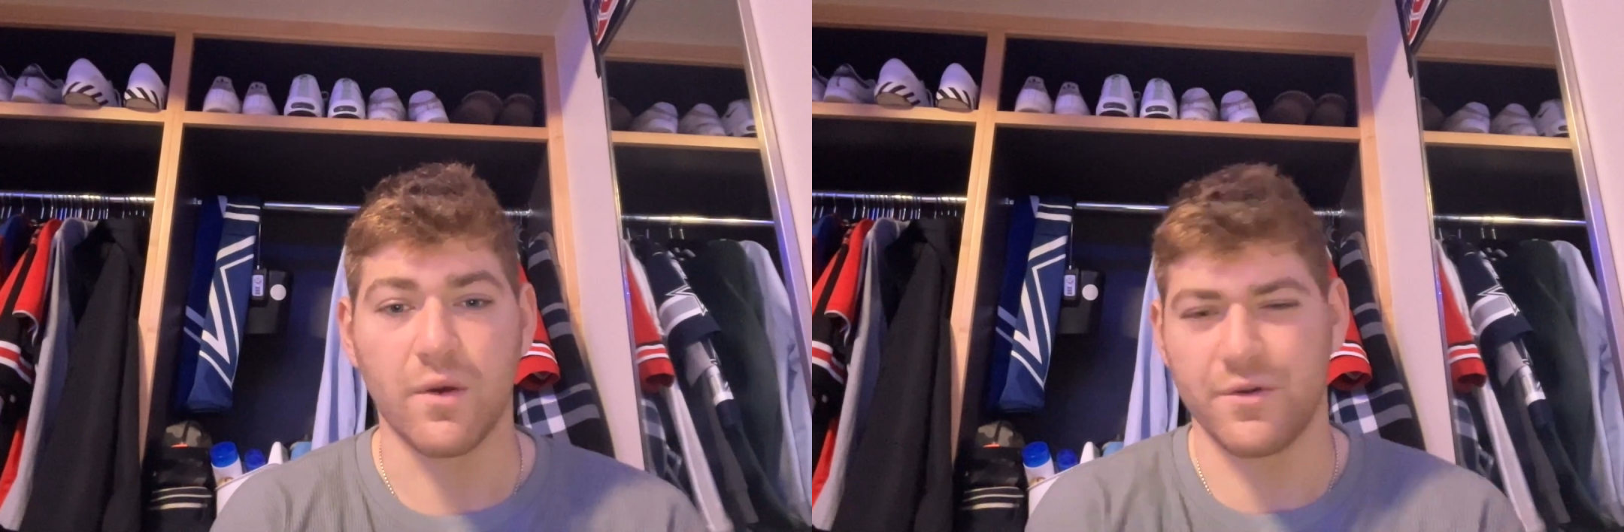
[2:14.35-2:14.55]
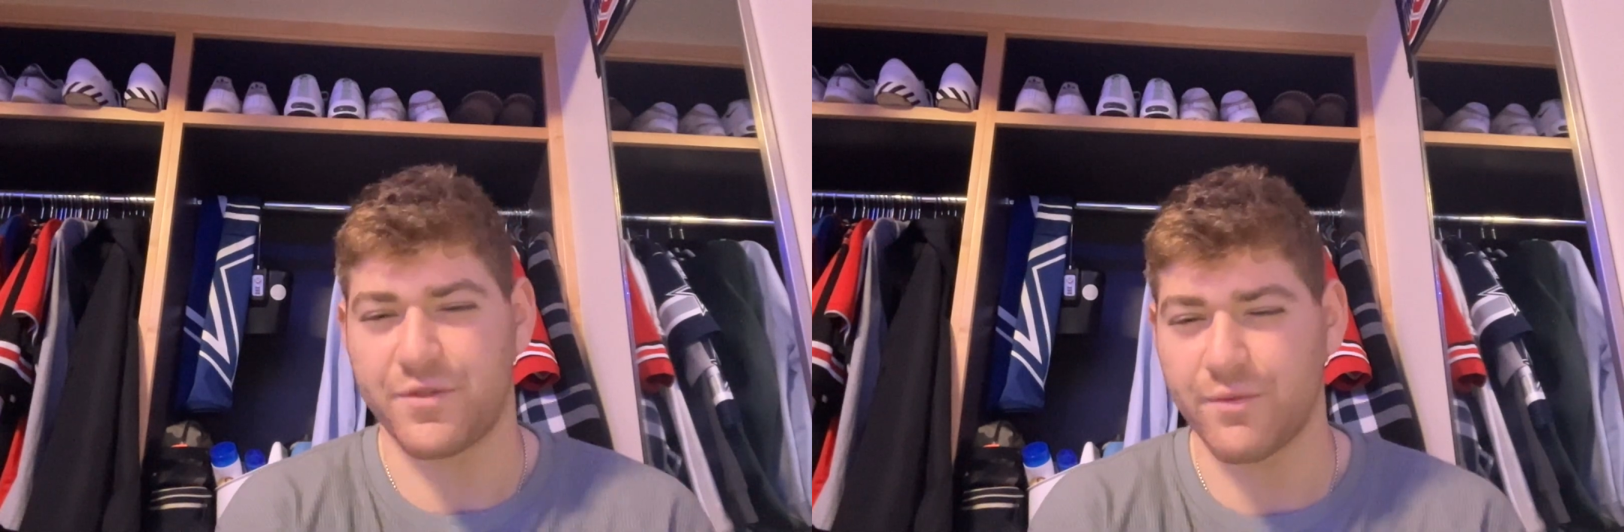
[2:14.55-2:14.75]

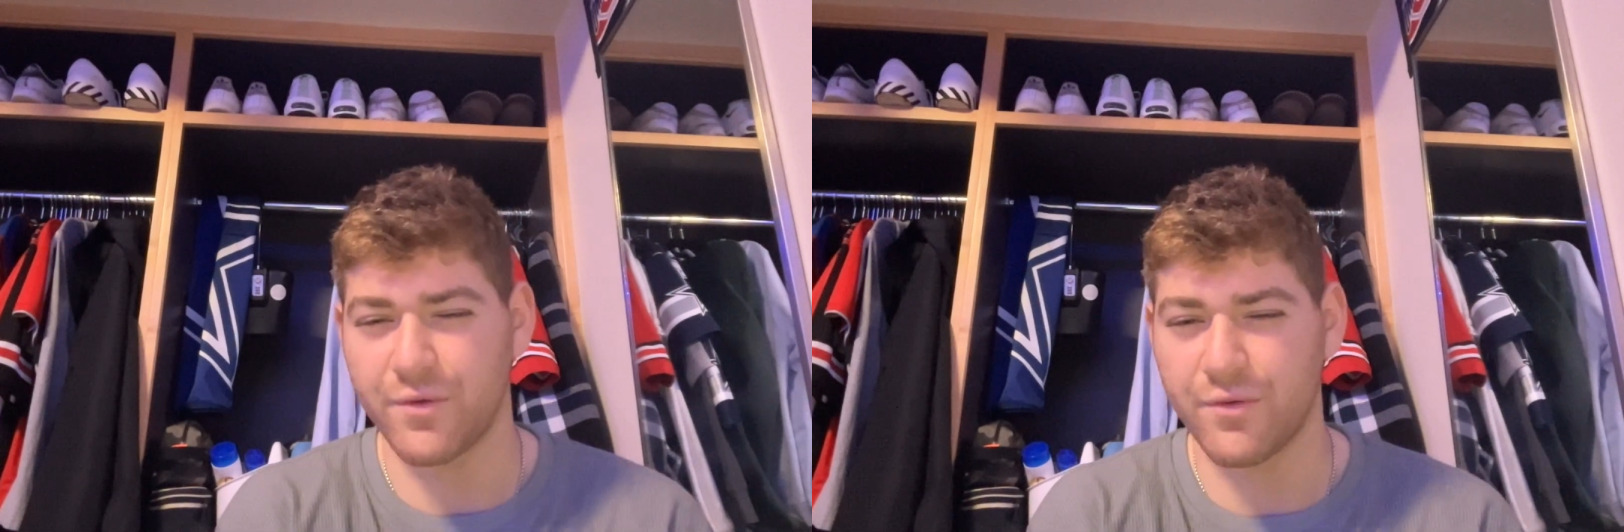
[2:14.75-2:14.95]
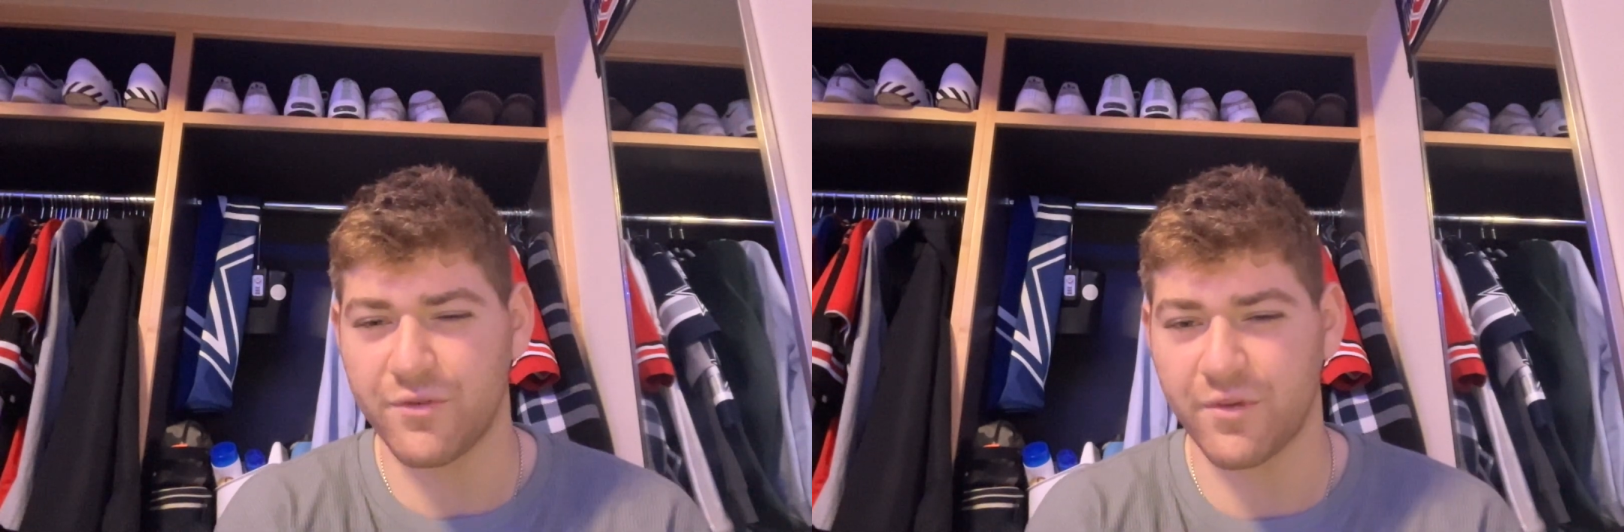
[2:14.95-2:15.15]
or
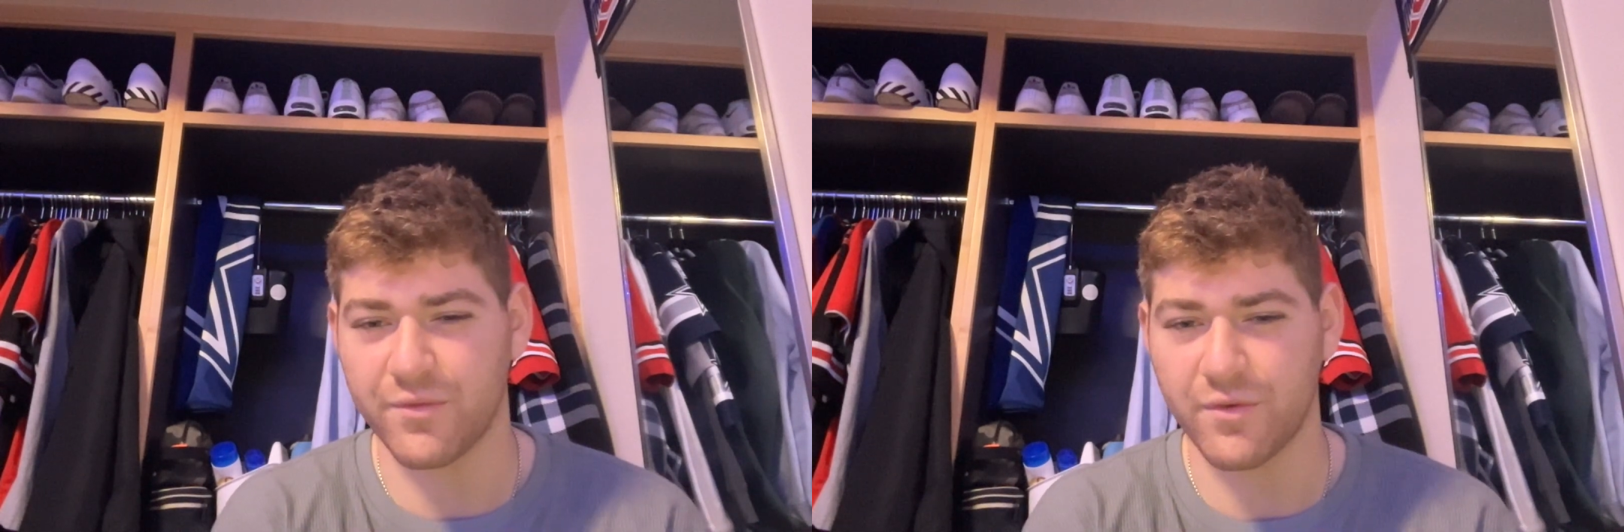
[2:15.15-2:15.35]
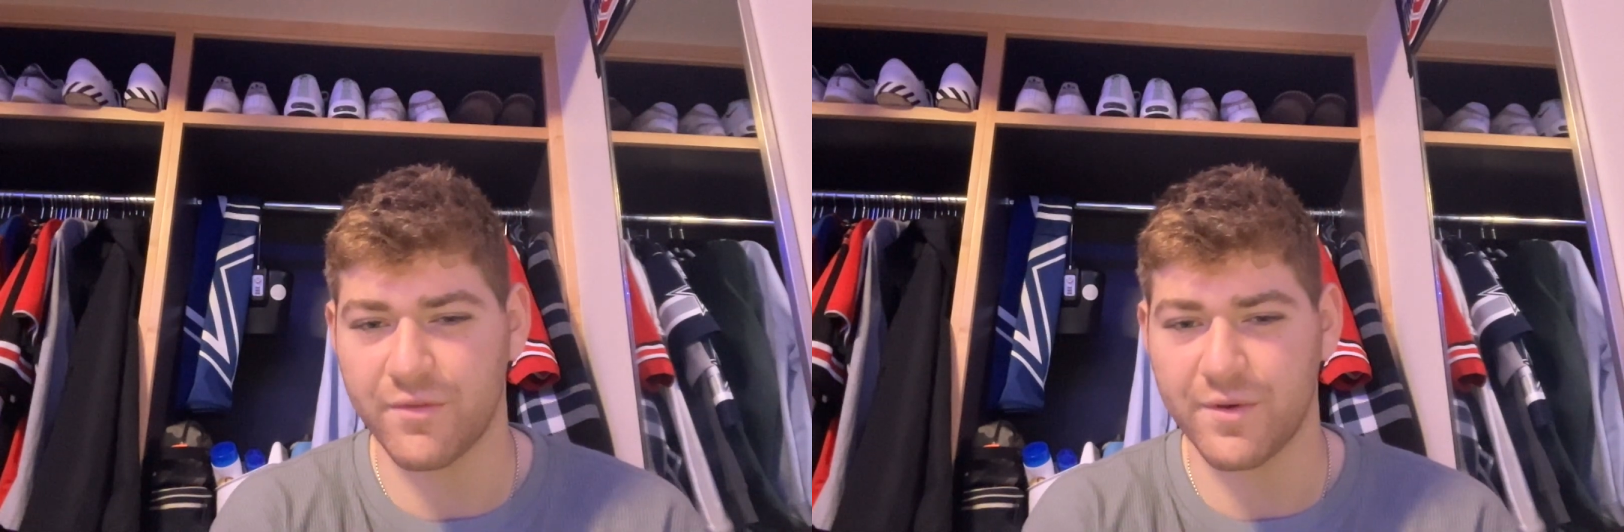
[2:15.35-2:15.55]
through some
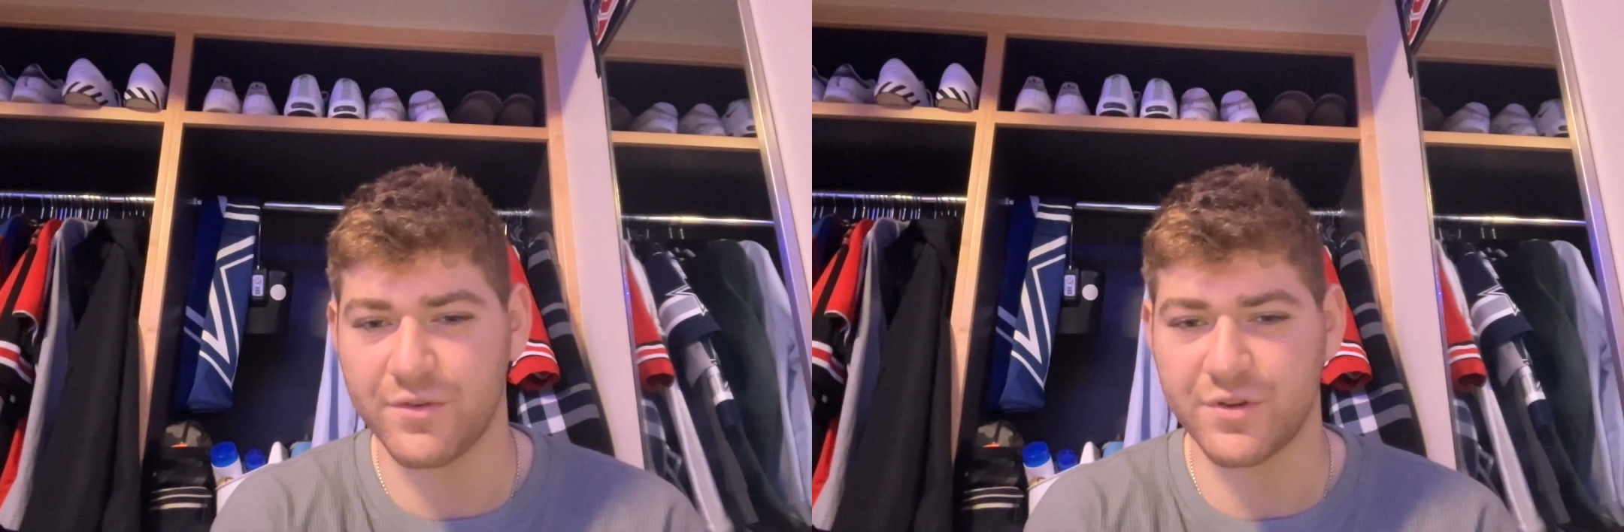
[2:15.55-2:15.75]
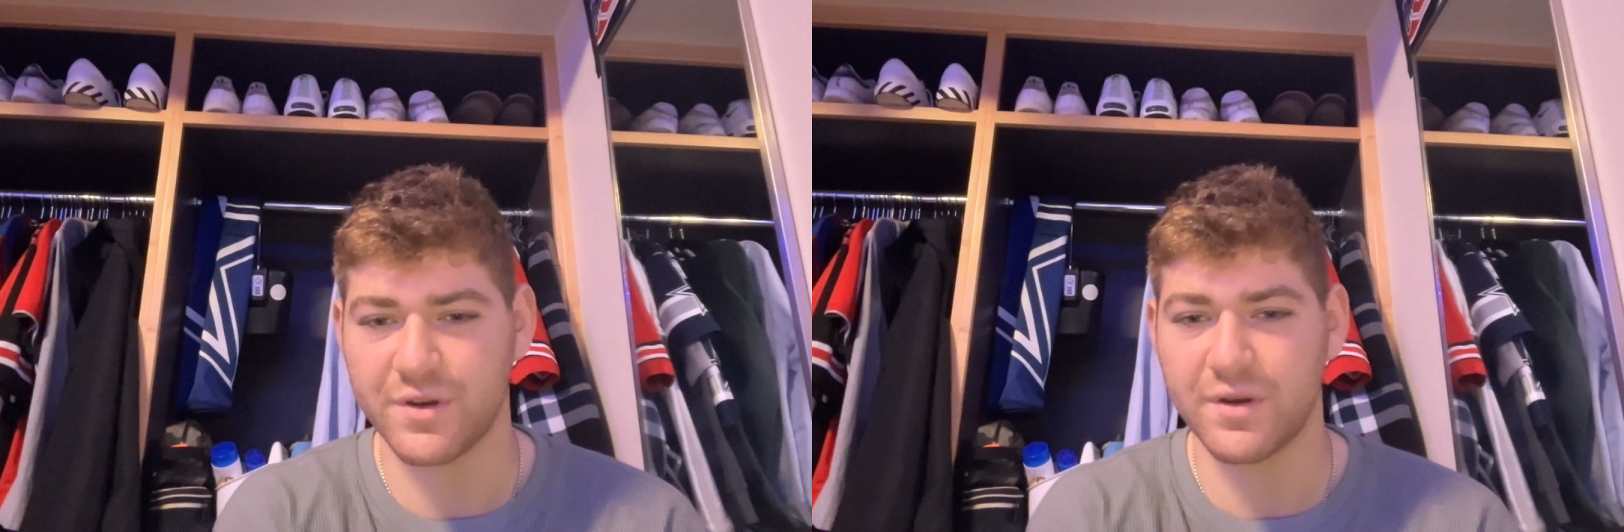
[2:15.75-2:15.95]
sort of
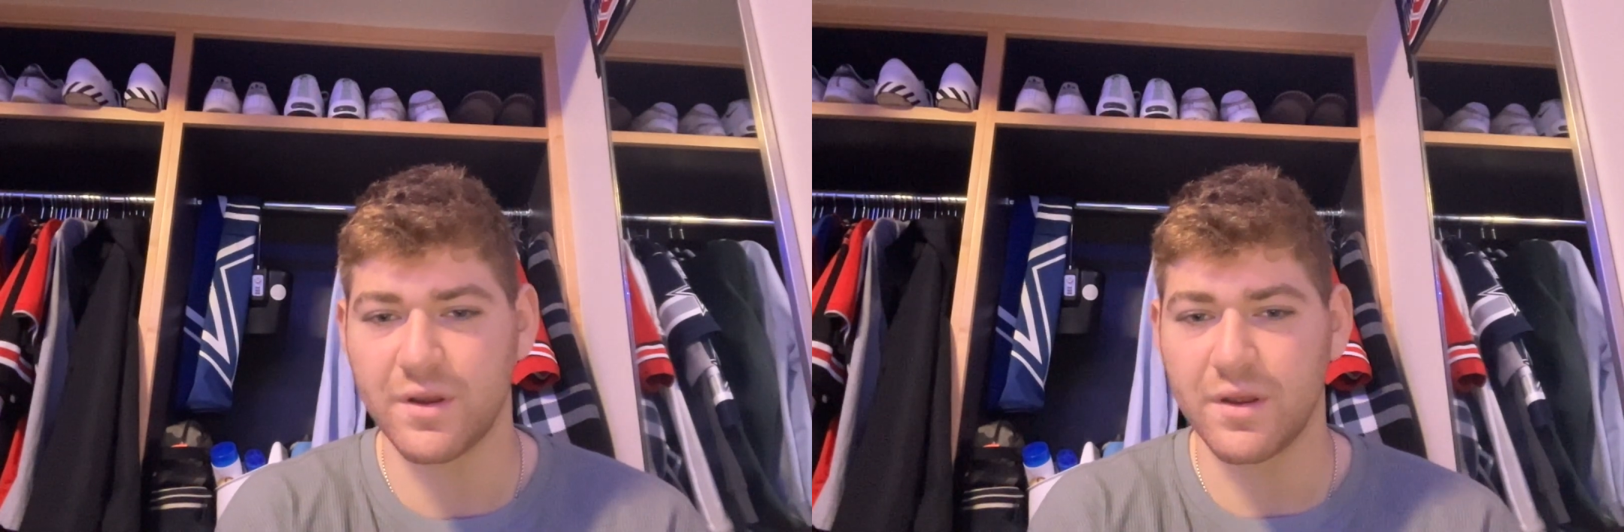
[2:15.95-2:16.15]
emotion.